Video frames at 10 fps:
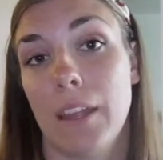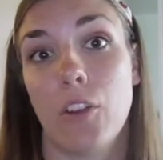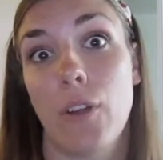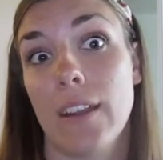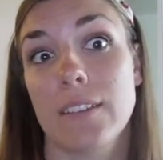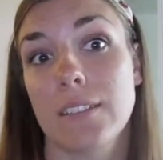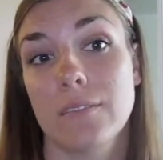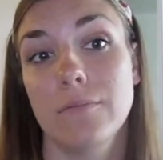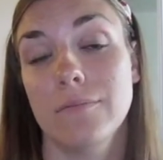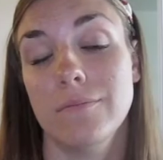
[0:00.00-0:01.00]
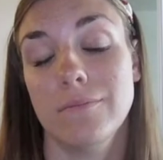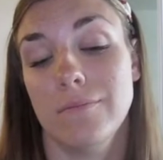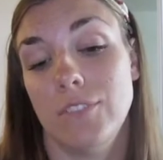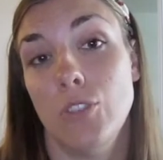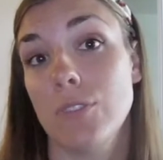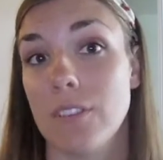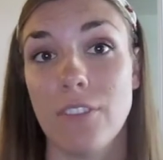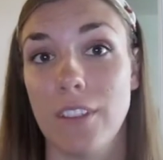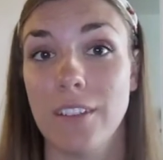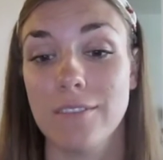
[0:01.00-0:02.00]
correct use
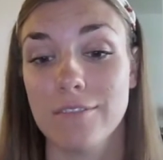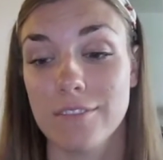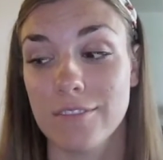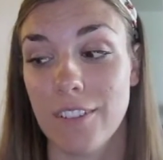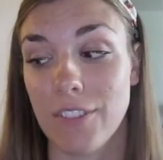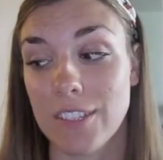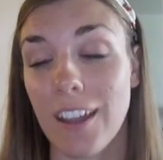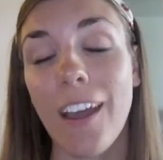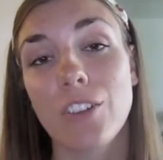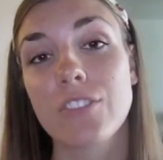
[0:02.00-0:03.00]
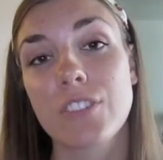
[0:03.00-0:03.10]
of the style.